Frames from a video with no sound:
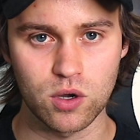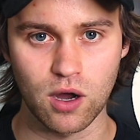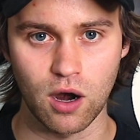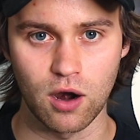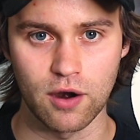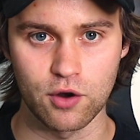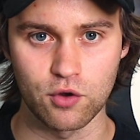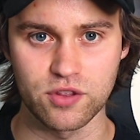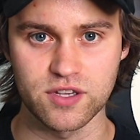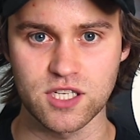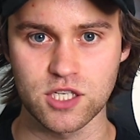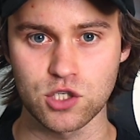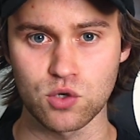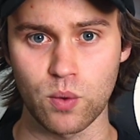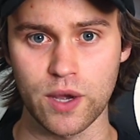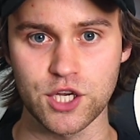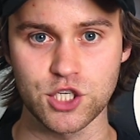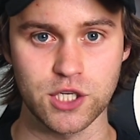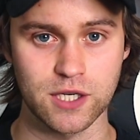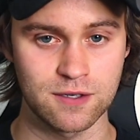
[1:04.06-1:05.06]
card for the
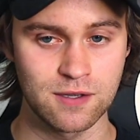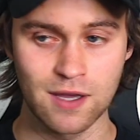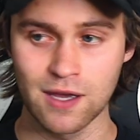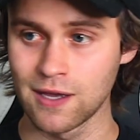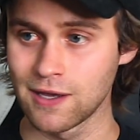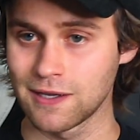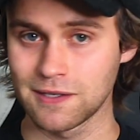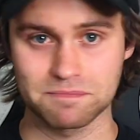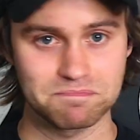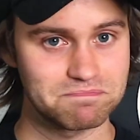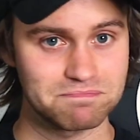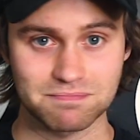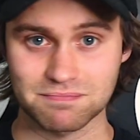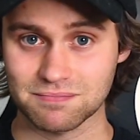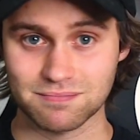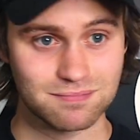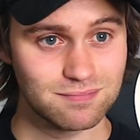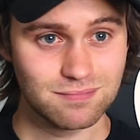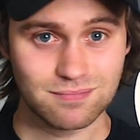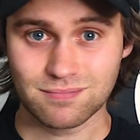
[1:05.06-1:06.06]
situation.
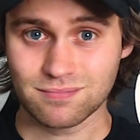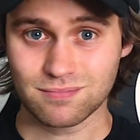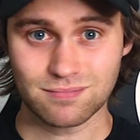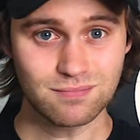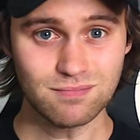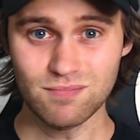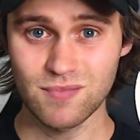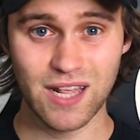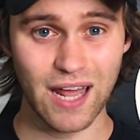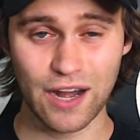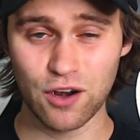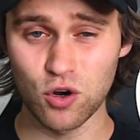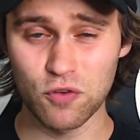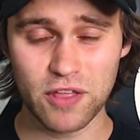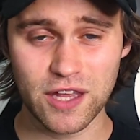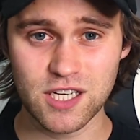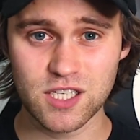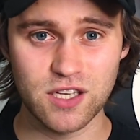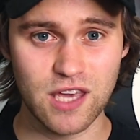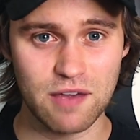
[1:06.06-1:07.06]
I don't know
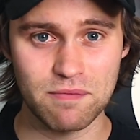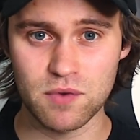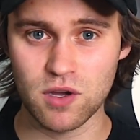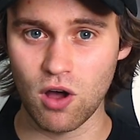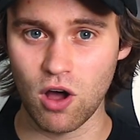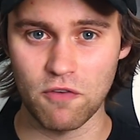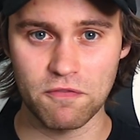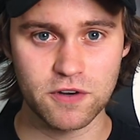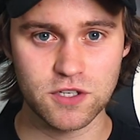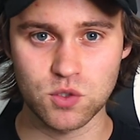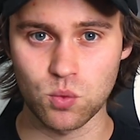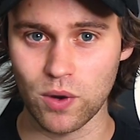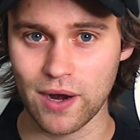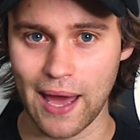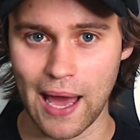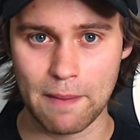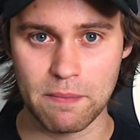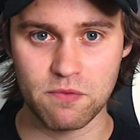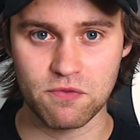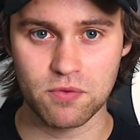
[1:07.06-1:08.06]
if that just gave him confidence or what
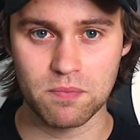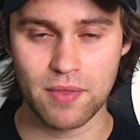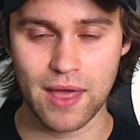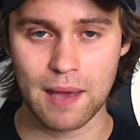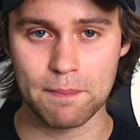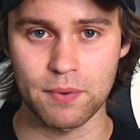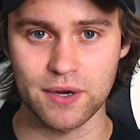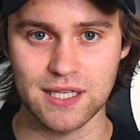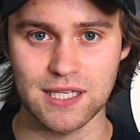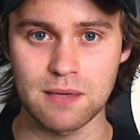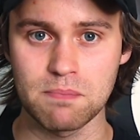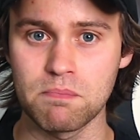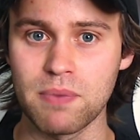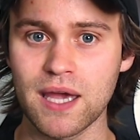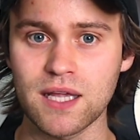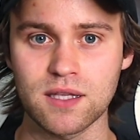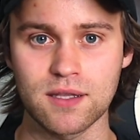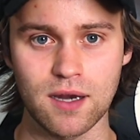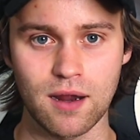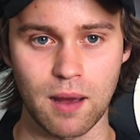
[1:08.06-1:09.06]
happened from that, but he
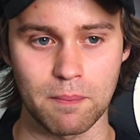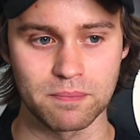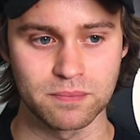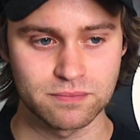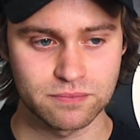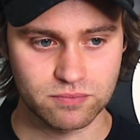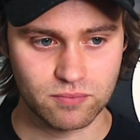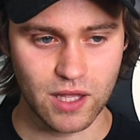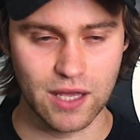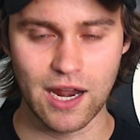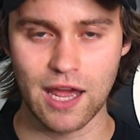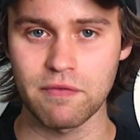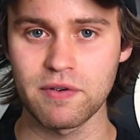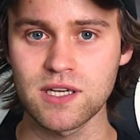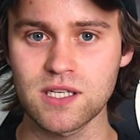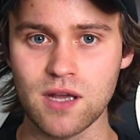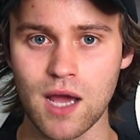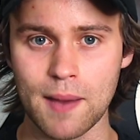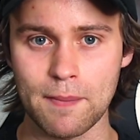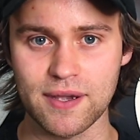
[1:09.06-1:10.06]
picked it up. And
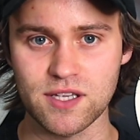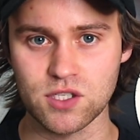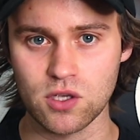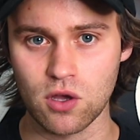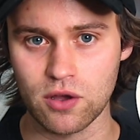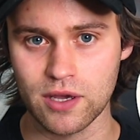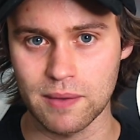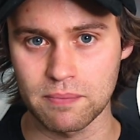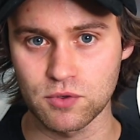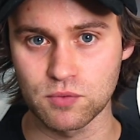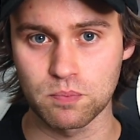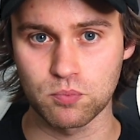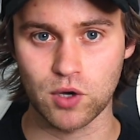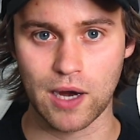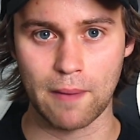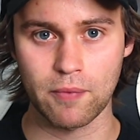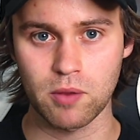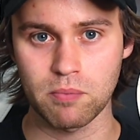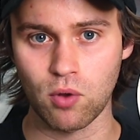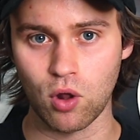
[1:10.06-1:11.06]
every time I saw him
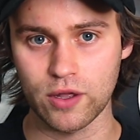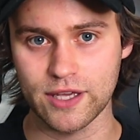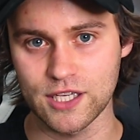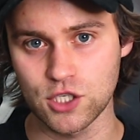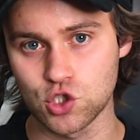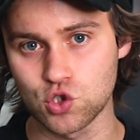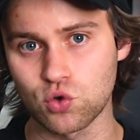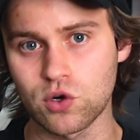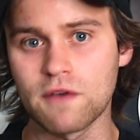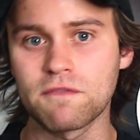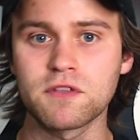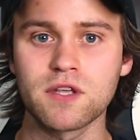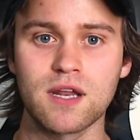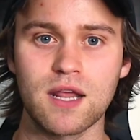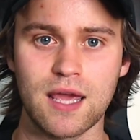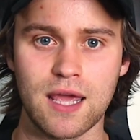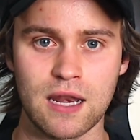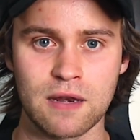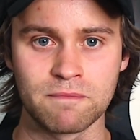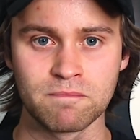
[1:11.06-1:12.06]
grab the ball, he drifted
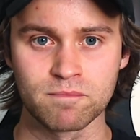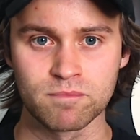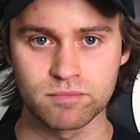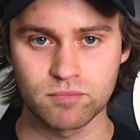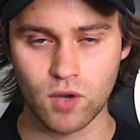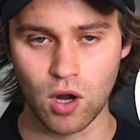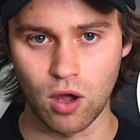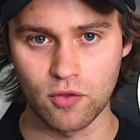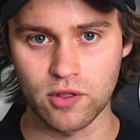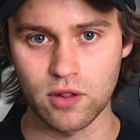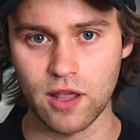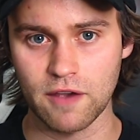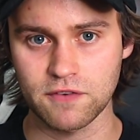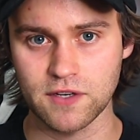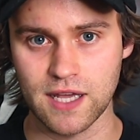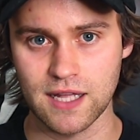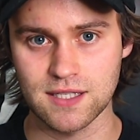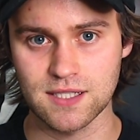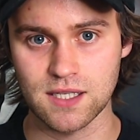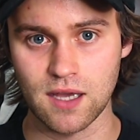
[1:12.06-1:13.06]
in on the
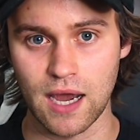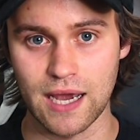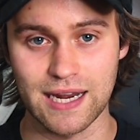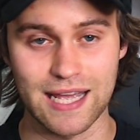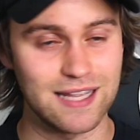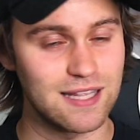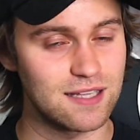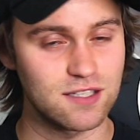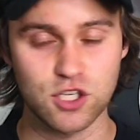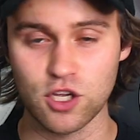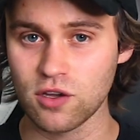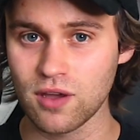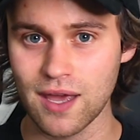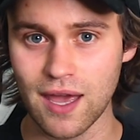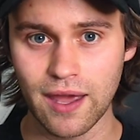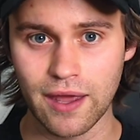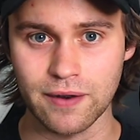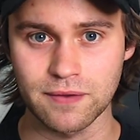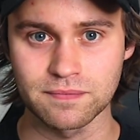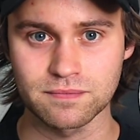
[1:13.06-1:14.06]
left-hand side and then took a
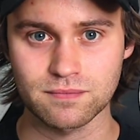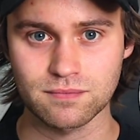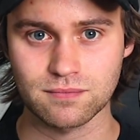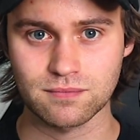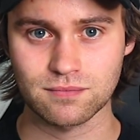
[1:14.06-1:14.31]
hit.